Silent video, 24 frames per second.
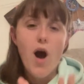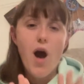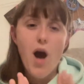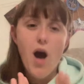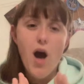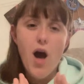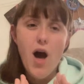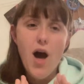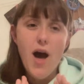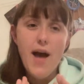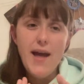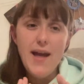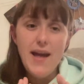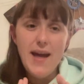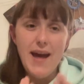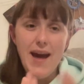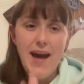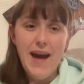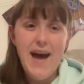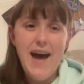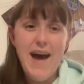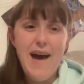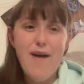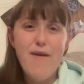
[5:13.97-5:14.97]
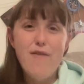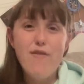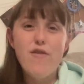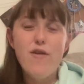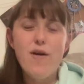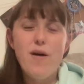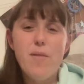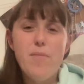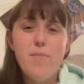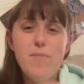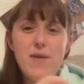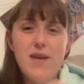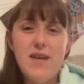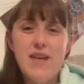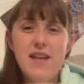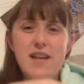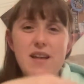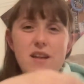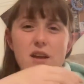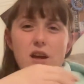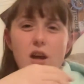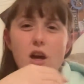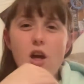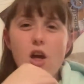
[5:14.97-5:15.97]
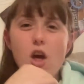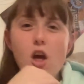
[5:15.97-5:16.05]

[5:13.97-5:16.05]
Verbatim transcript: I have uh, been